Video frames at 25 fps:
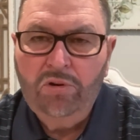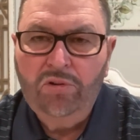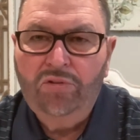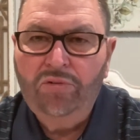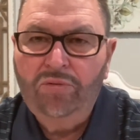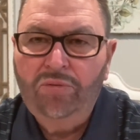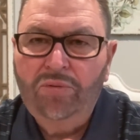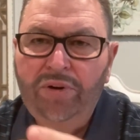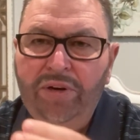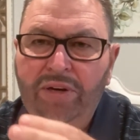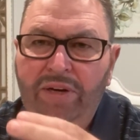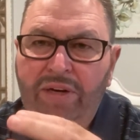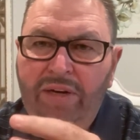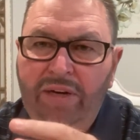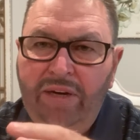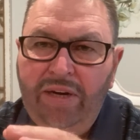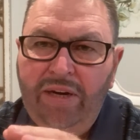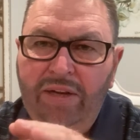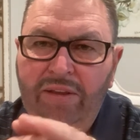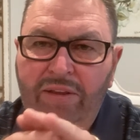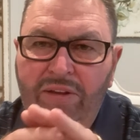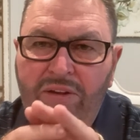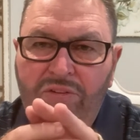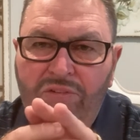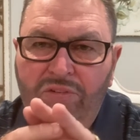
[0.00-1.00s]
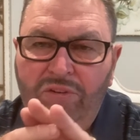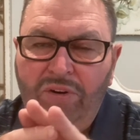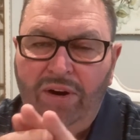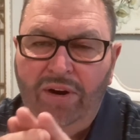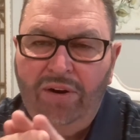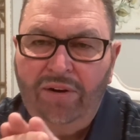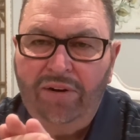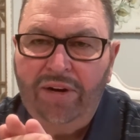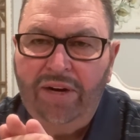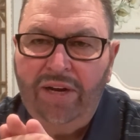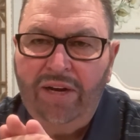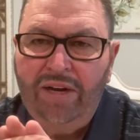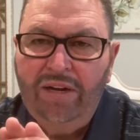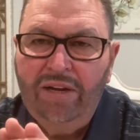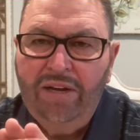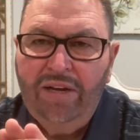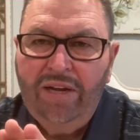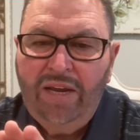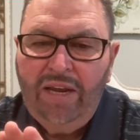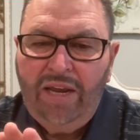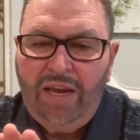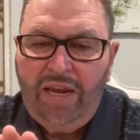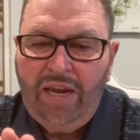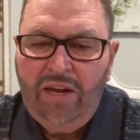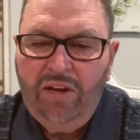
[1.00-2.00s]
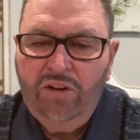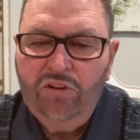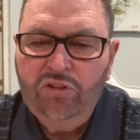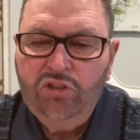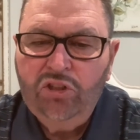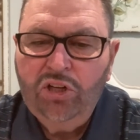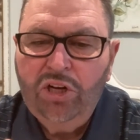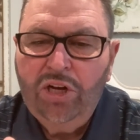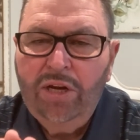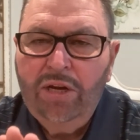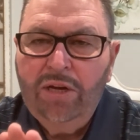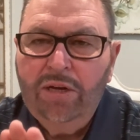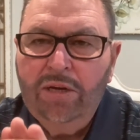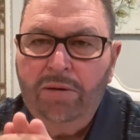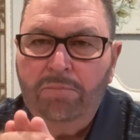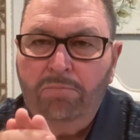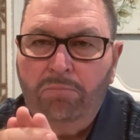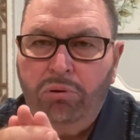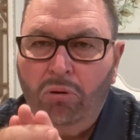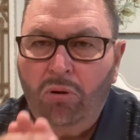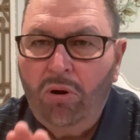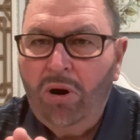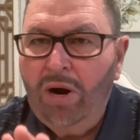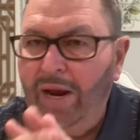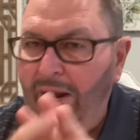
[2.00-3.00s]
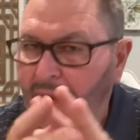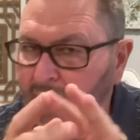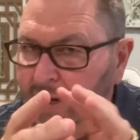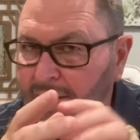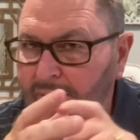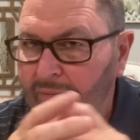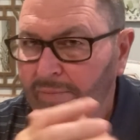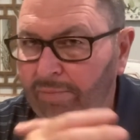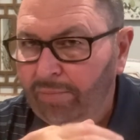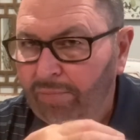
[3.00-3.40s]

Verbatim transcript: three in this area is pray.